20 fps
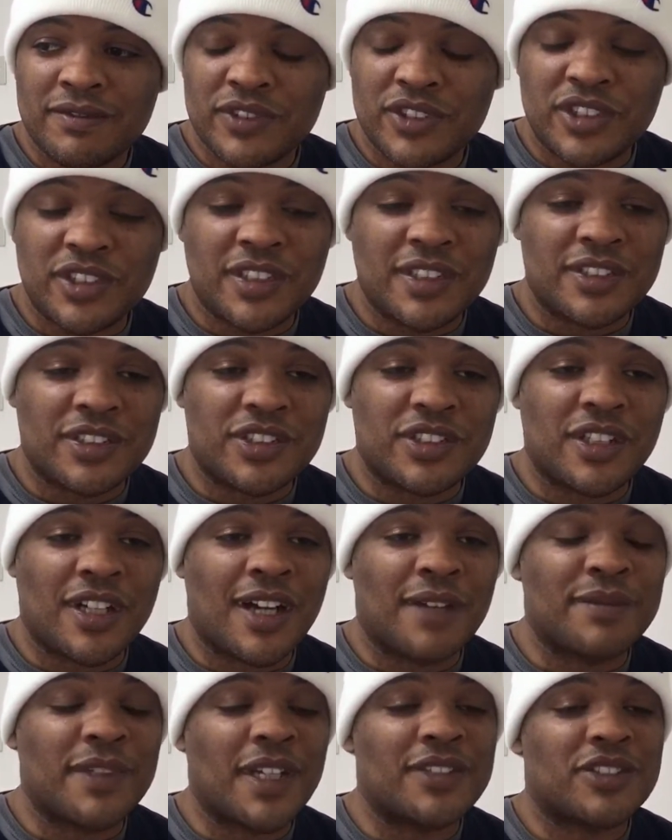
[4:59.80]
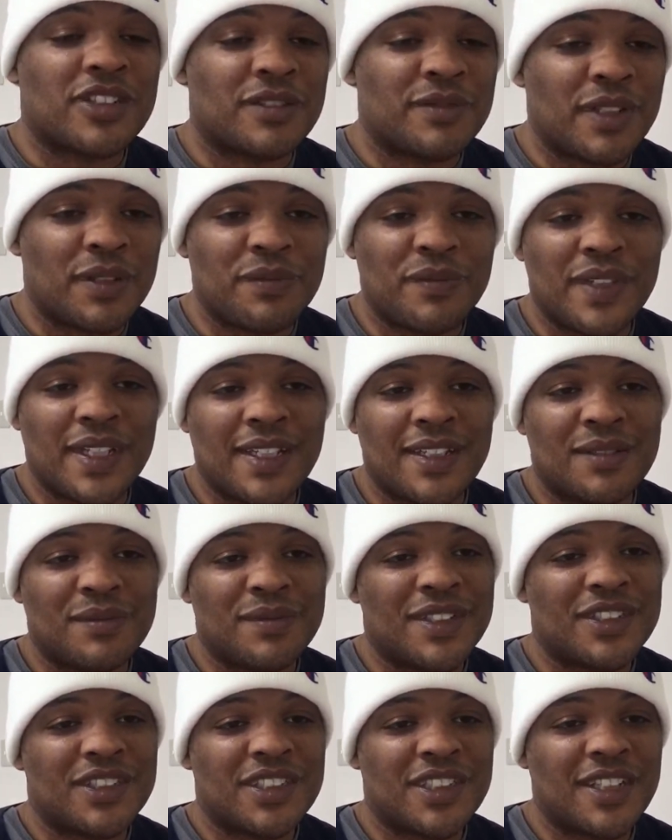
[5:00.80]
She, I'm not trying to be mean,
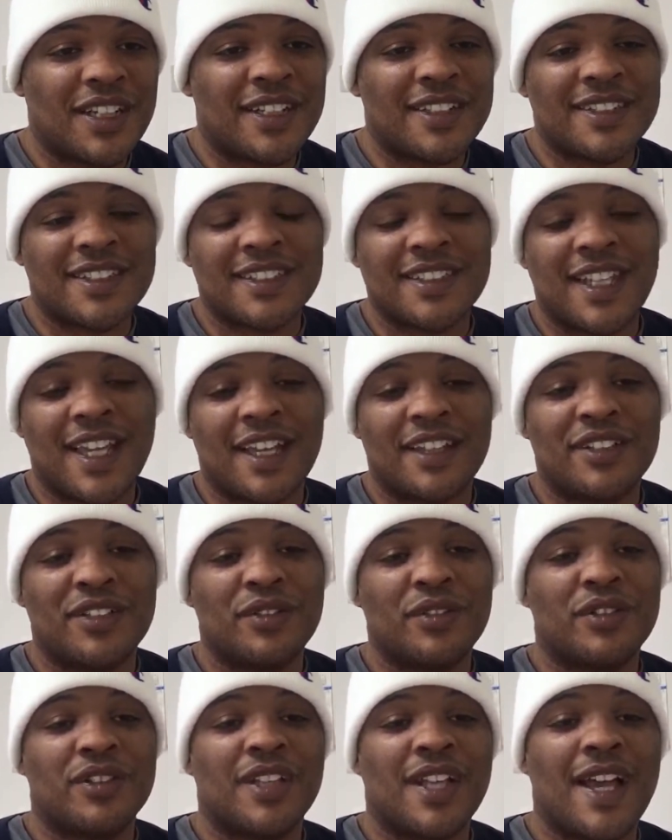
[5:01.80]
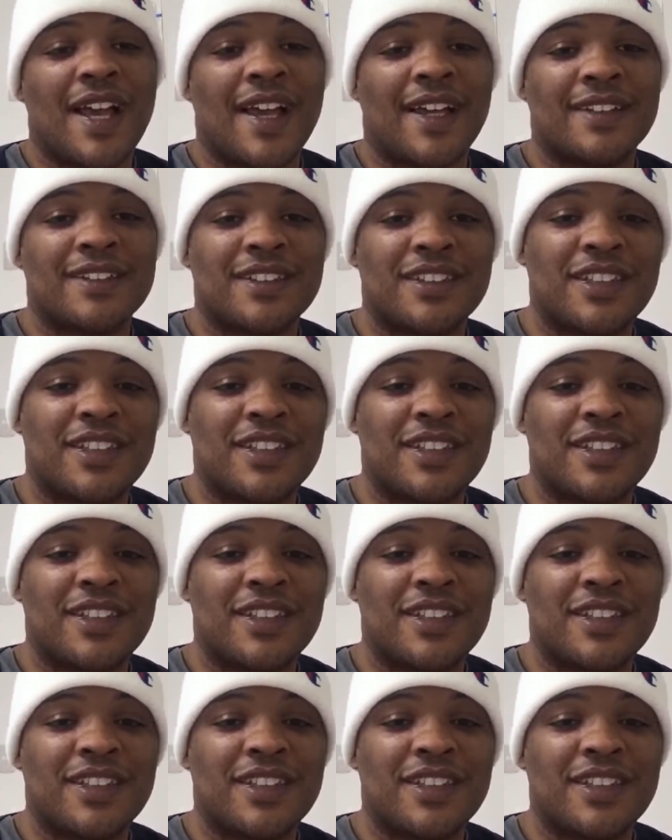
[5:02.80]
but she honestly had no class.